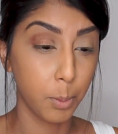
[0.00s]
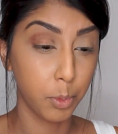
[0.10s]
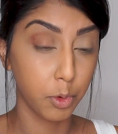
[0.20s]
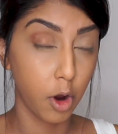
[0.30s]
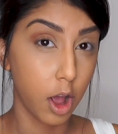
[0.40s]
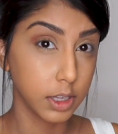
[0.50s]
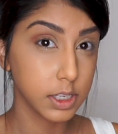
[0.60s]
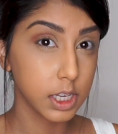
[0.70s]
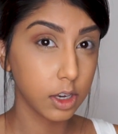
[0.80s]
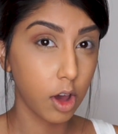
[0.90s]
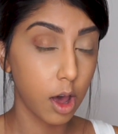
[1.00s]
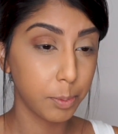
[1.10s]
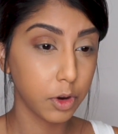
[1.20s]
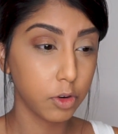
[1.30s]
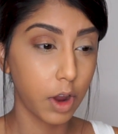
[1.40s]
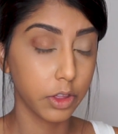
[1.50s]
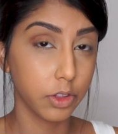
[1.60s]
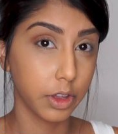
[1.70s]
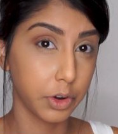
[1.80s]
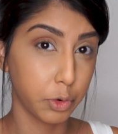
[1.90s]
bronzy copper rather
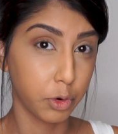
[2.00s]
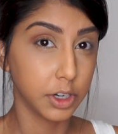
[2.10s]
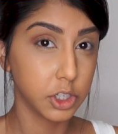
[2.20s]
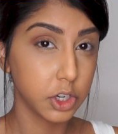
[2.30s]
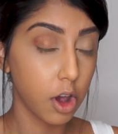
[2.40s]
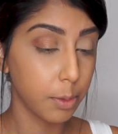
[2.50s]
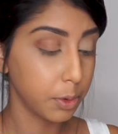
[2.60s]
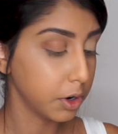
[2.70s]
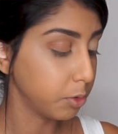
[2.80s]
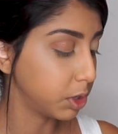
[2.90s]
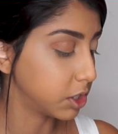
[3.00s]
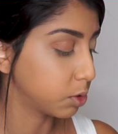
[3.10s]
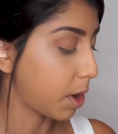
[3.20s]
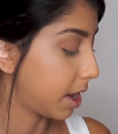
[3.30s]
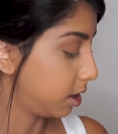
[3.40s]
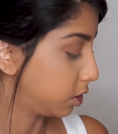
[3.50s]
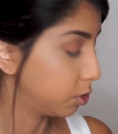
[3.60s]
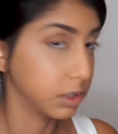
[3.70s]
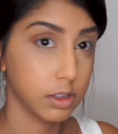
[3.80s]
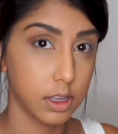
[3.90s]
than an orangey copper, which is why I
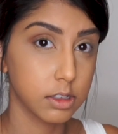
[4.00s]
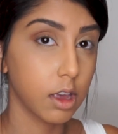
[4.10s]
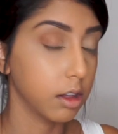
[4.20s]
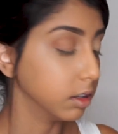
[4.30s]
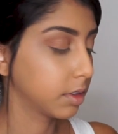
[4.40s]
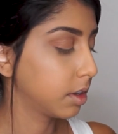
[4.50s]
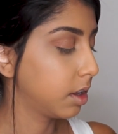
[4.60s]
chose this color.